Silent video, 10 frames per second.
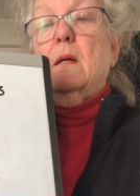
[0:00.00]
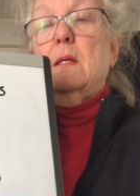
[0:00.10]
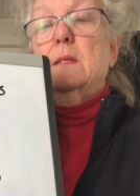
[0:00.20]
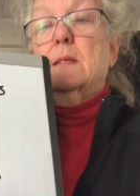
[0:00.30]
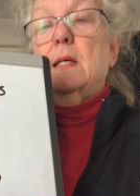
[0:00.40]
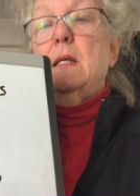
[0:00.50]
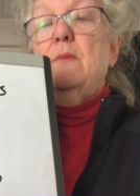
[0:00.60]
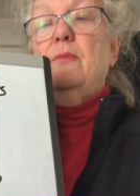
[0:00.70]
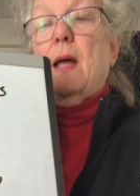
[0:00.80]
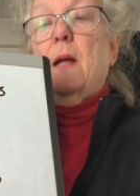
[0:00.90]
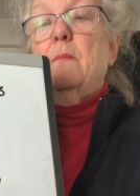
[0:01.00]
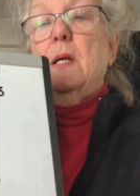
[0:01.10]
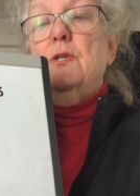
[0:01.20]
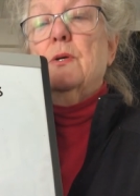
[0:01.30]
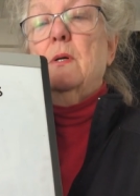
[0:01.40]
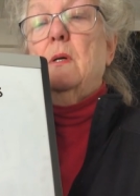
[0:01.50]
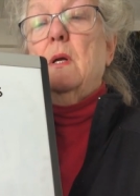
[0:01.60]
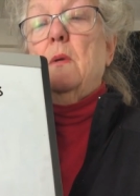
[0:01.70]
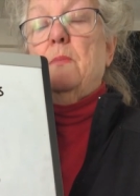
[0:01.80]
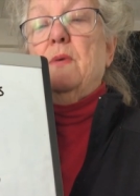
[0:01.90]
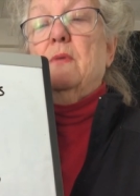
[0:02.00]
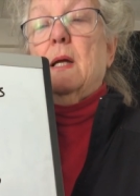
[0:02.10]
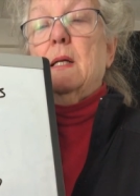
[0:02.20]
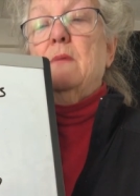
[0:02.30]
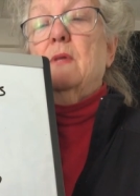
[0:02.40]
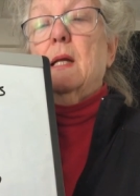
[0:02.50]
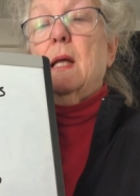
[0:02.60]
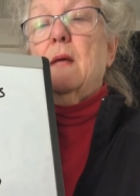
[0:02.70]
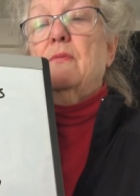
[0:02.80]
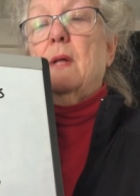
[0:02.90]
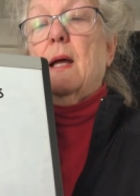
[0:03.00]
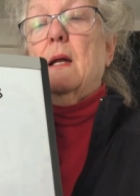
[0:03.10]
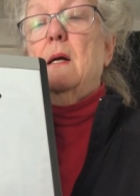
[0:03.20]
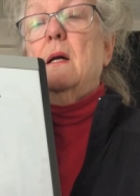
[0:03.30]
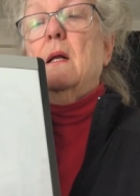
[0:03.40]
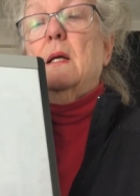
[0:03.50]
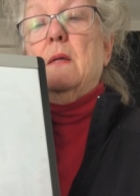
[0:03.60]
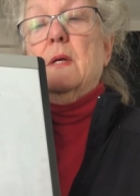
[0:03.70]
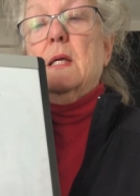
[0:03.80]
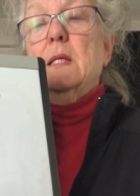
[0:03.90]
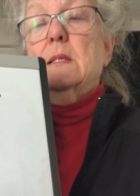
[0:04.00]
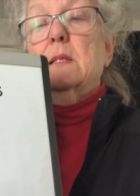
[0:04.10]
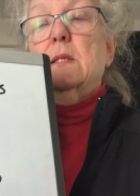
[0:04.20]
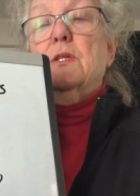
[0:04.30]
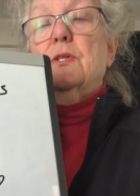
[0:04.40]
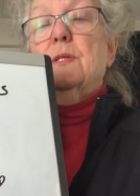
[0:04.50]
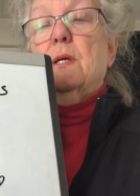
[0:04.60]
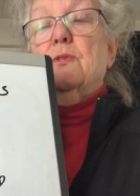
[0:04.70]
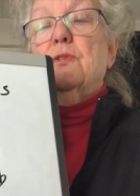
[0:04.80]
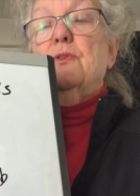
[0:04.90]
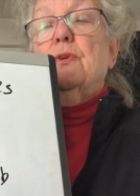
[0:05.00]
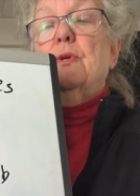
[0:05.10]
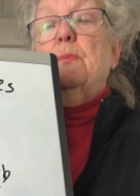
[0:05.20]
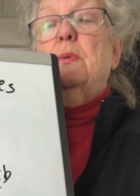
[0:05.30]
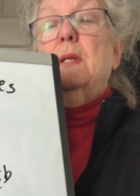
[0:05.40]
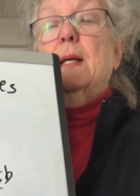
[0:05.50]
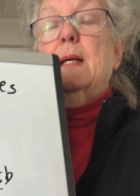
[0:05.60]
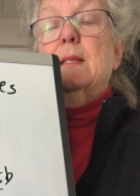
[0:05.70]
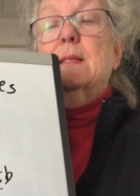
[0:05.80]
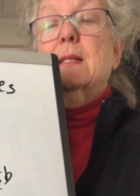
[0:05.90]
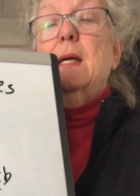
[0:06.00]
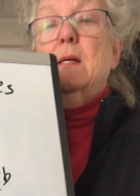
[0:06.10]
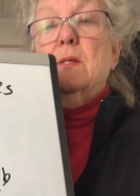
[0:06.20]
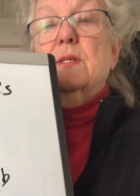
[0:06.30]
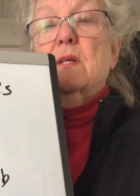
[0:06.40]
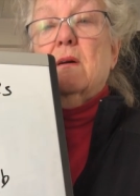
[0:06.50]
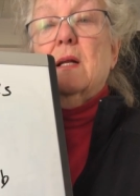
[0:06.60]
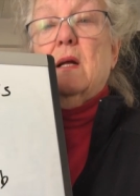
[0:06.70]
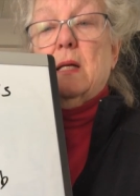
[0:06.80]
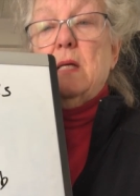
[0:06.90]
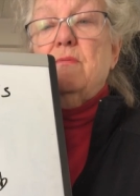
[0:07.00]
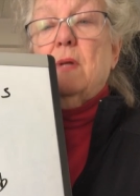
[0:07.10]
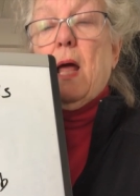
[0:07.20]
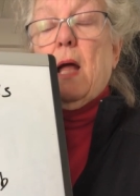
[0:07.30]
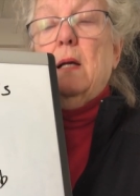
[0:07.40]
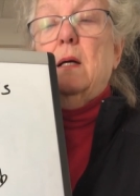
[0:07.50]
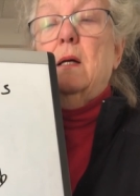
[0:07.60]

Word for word: It's E flat major. B flat, E flat, A flat, in the key signature tells you you're going to play a scale starting on E flat.